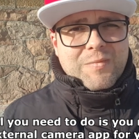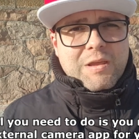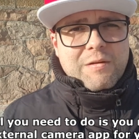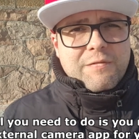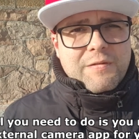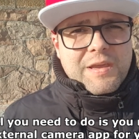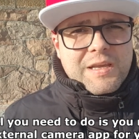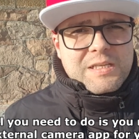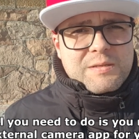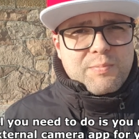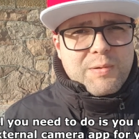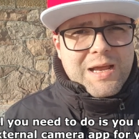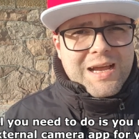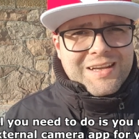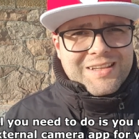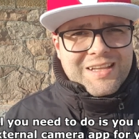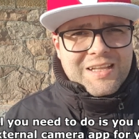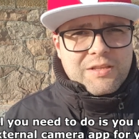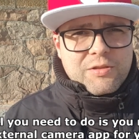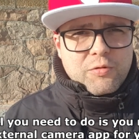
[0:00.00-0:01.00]
things
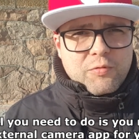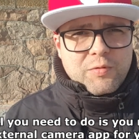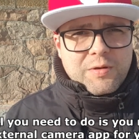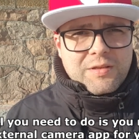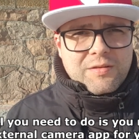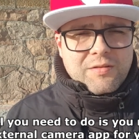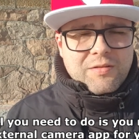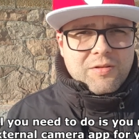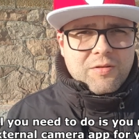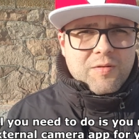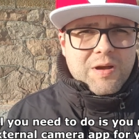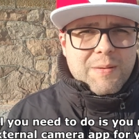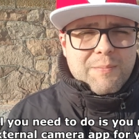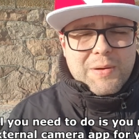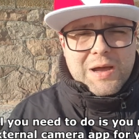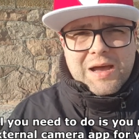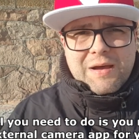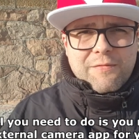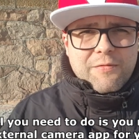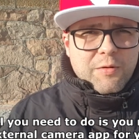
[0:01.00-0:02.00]
plugged into it, you know,
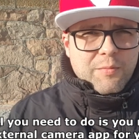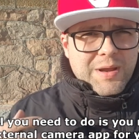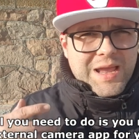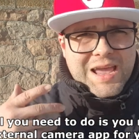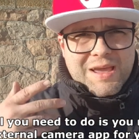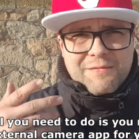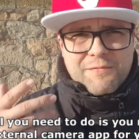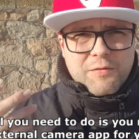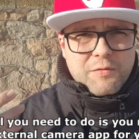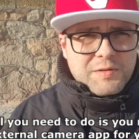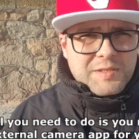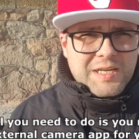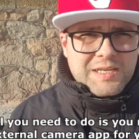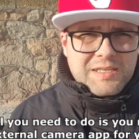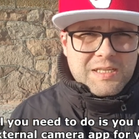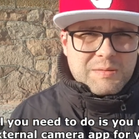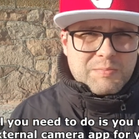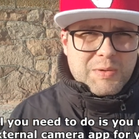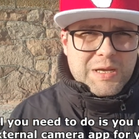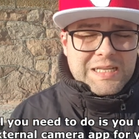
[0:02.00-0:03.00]
apart from headphones,
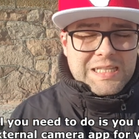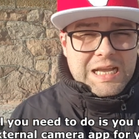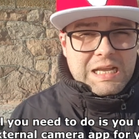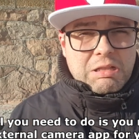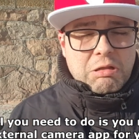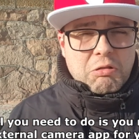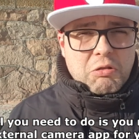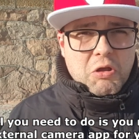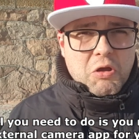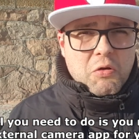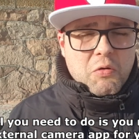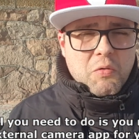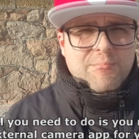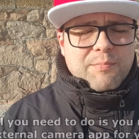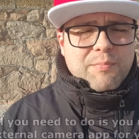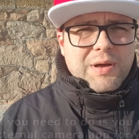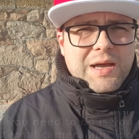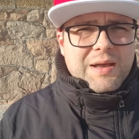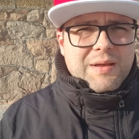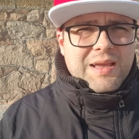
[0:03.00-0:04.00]
I suspect. I don't know.
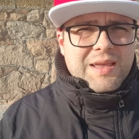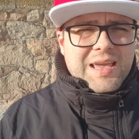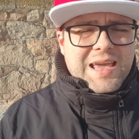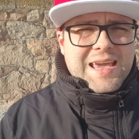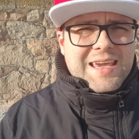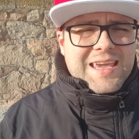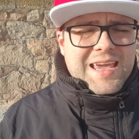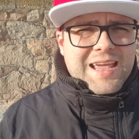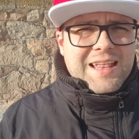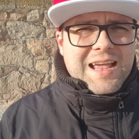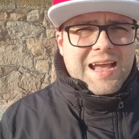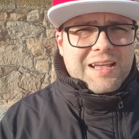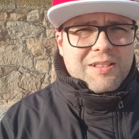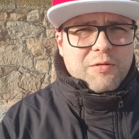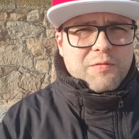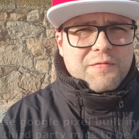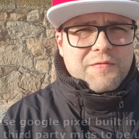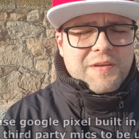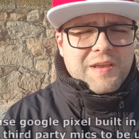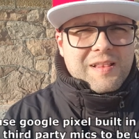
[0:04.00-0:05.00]
But again, I
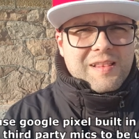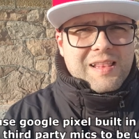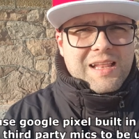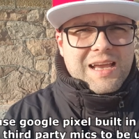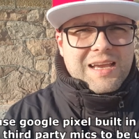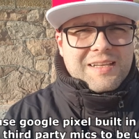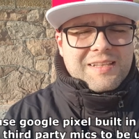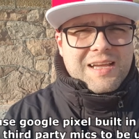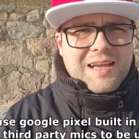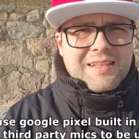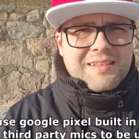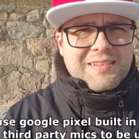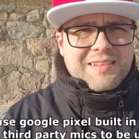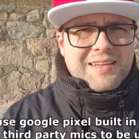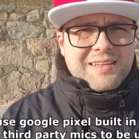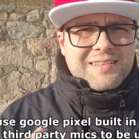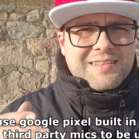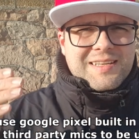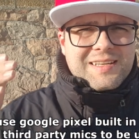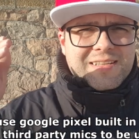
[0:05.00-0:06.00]
don't feel like that
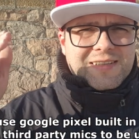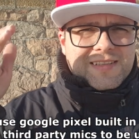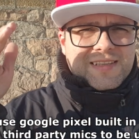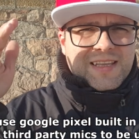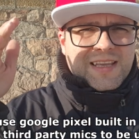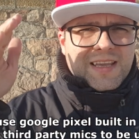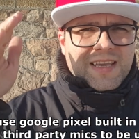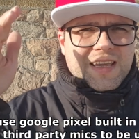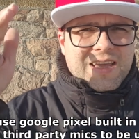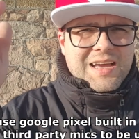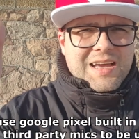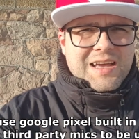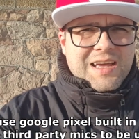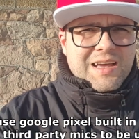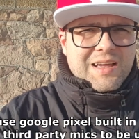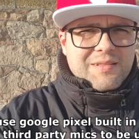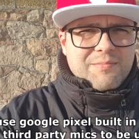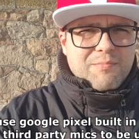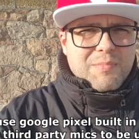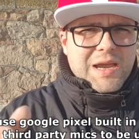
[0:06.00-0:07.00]
this is the
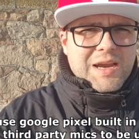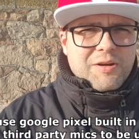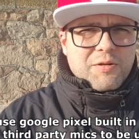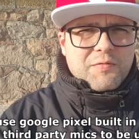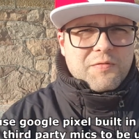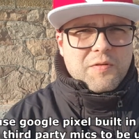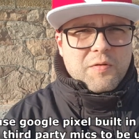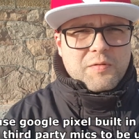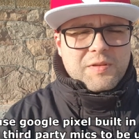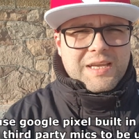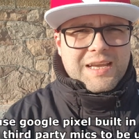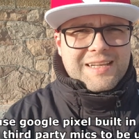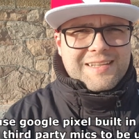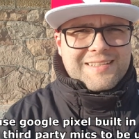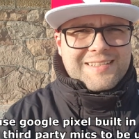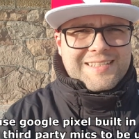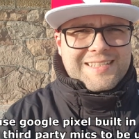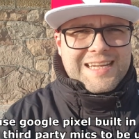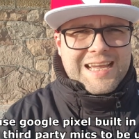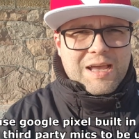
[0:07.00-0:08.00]
uh, microphone
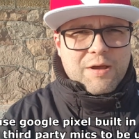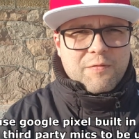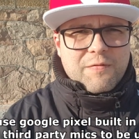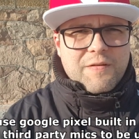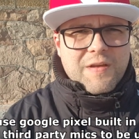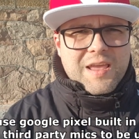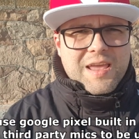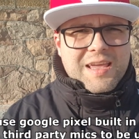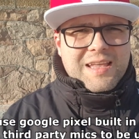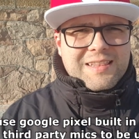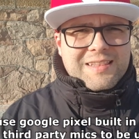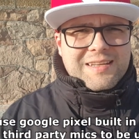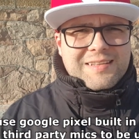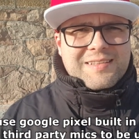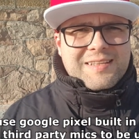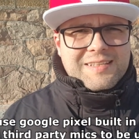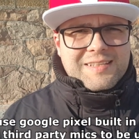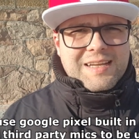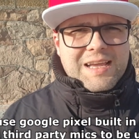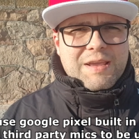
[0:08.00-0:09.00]
itself.
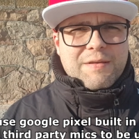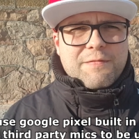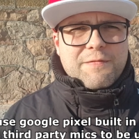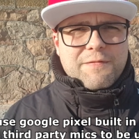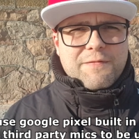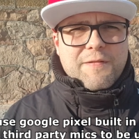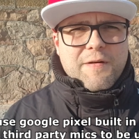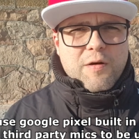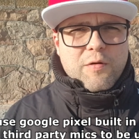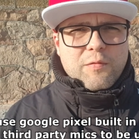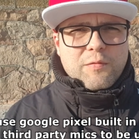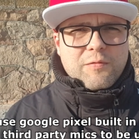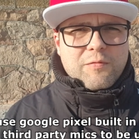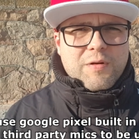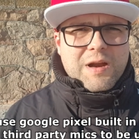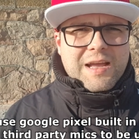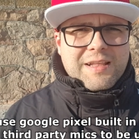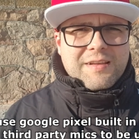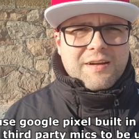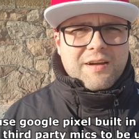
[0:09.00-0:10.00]
This is a phone
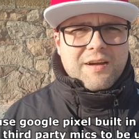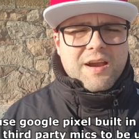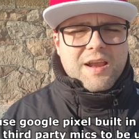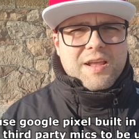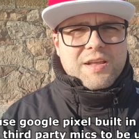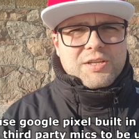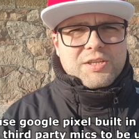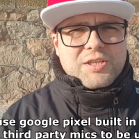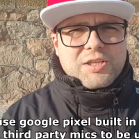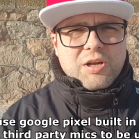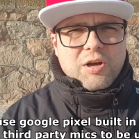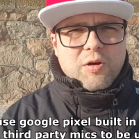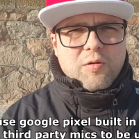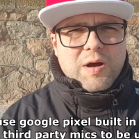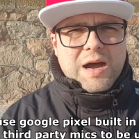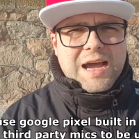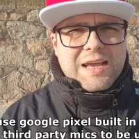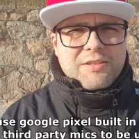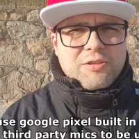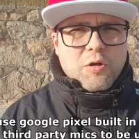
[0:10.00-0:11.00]
rather.
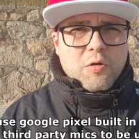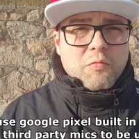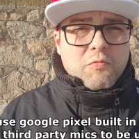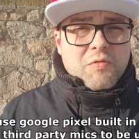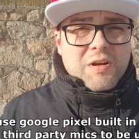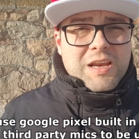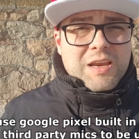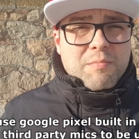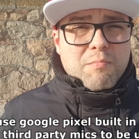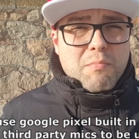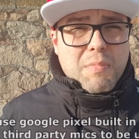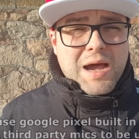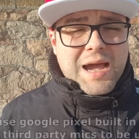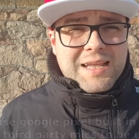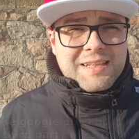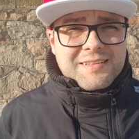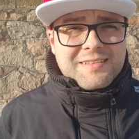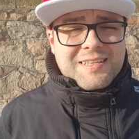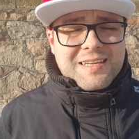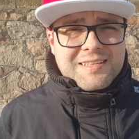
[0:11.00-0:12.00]
So I don't really
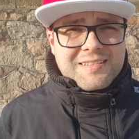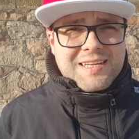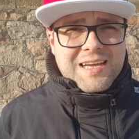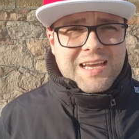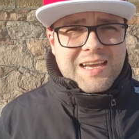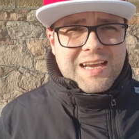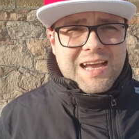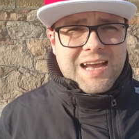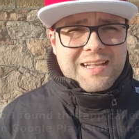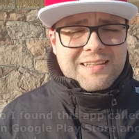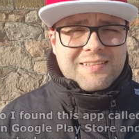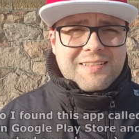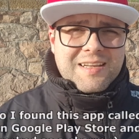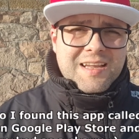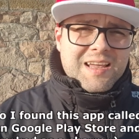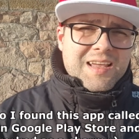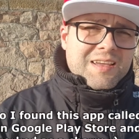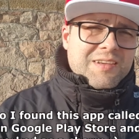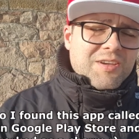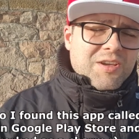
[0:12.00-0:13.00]
mind since I got,
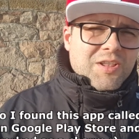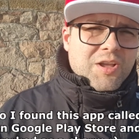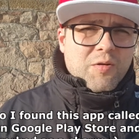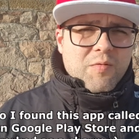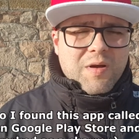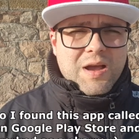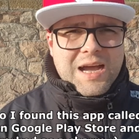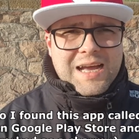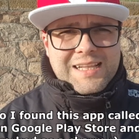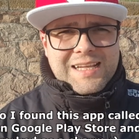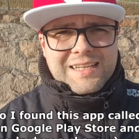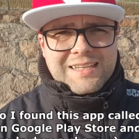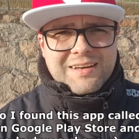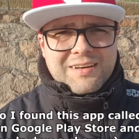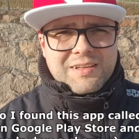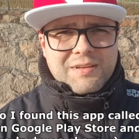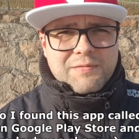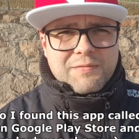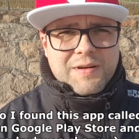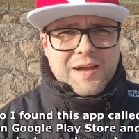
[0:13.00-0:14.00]
you know,
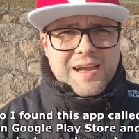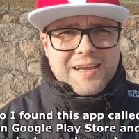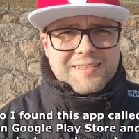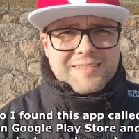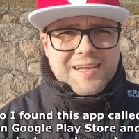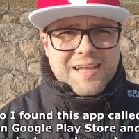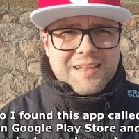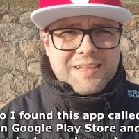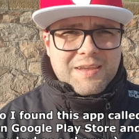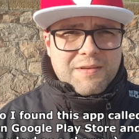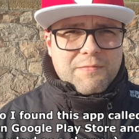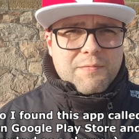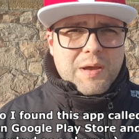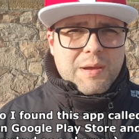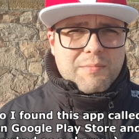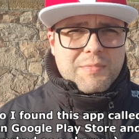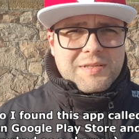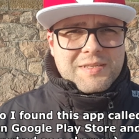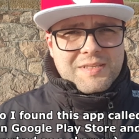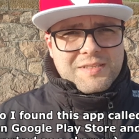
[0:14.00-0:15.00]
another device. And if
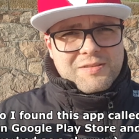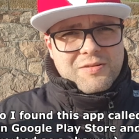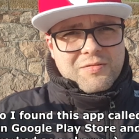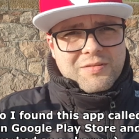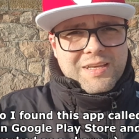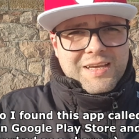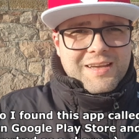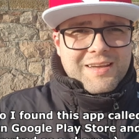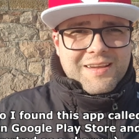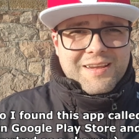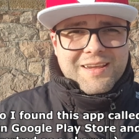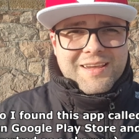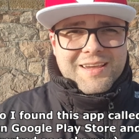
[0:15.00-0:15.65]
my miss is gonna